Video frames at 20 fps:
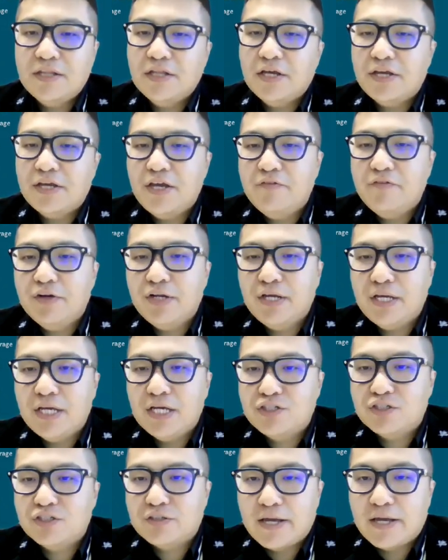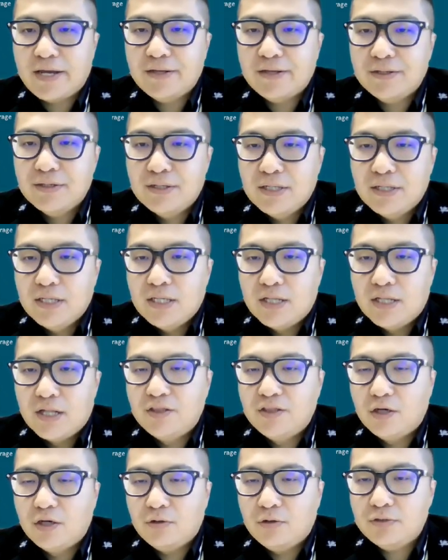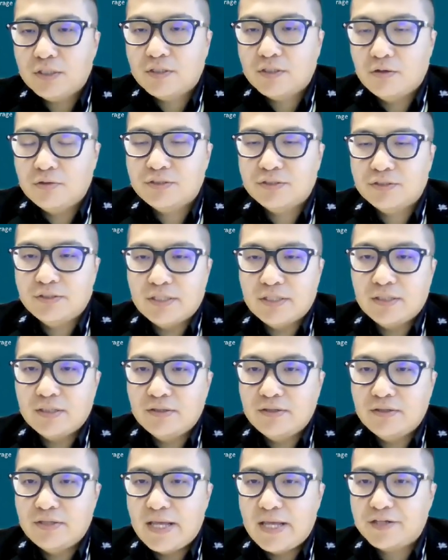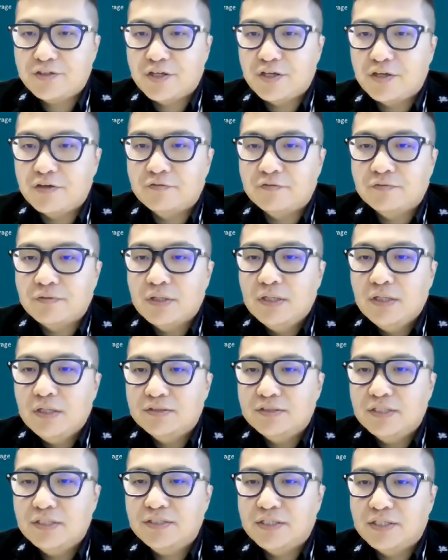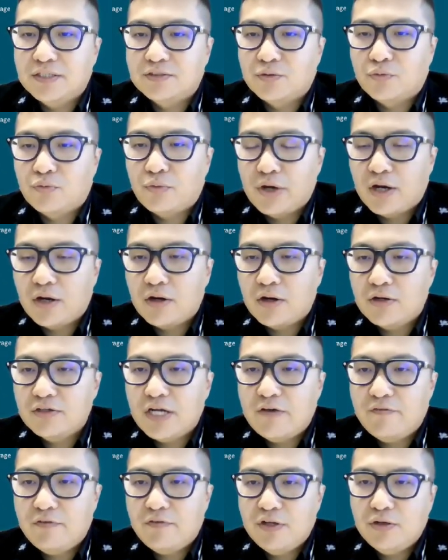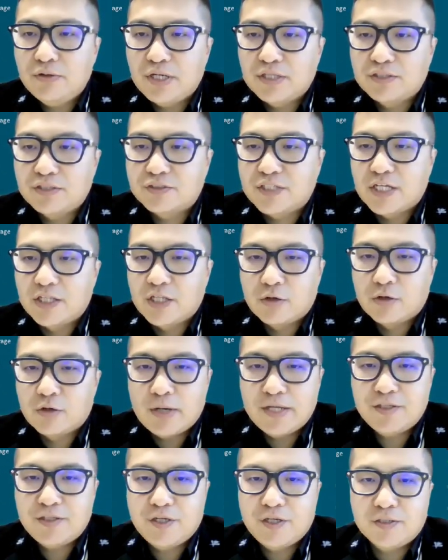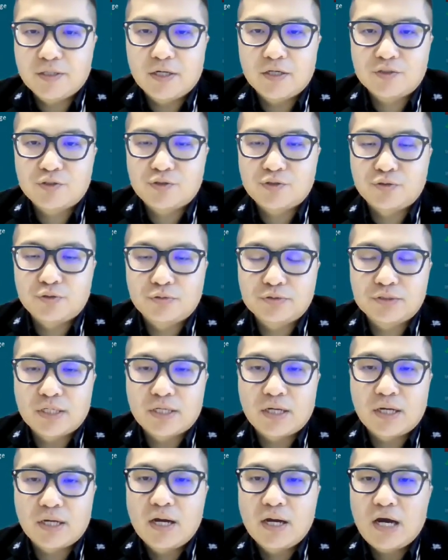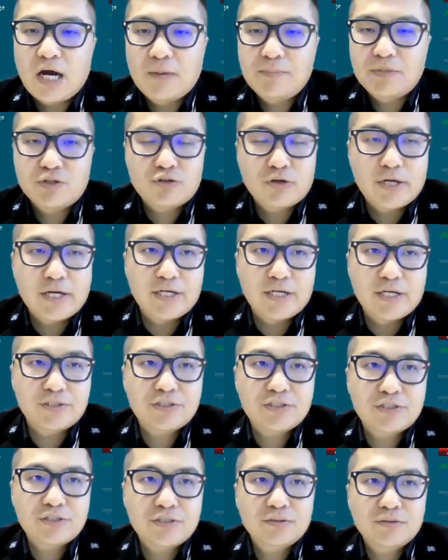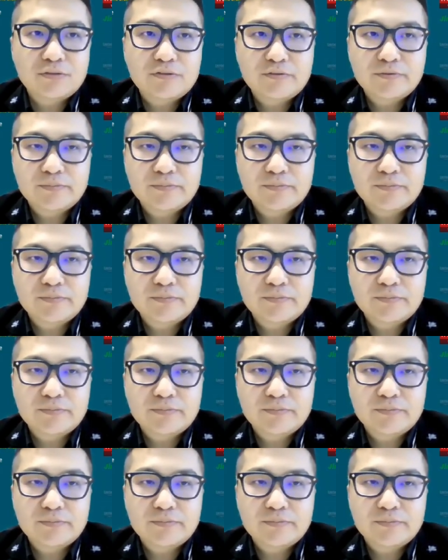In the evening each day, a load goes negative. This is where revenue is generated through the arbitrage.